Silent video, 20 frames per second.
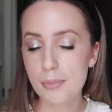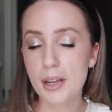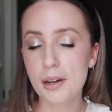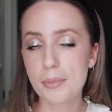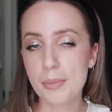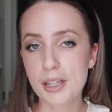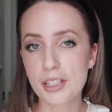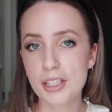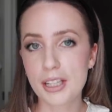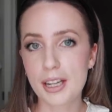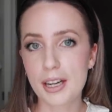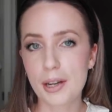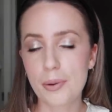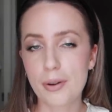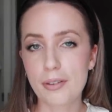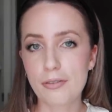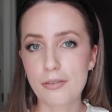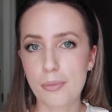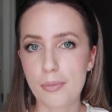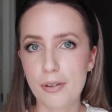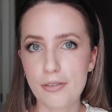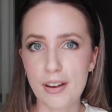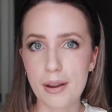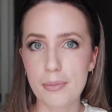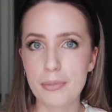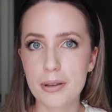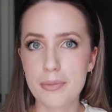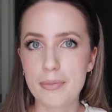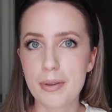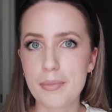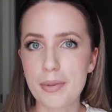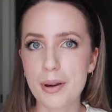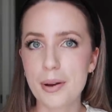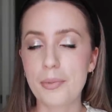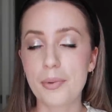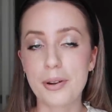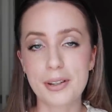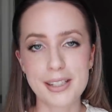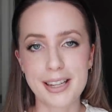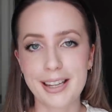and I'm actually getting one from a family member
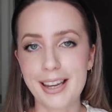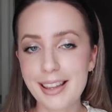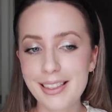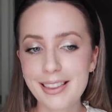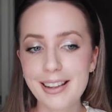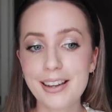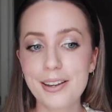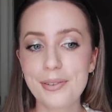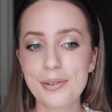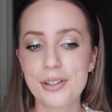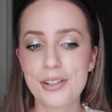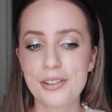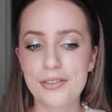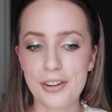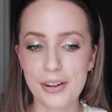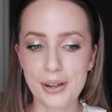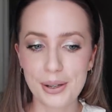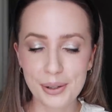once I get there, which is very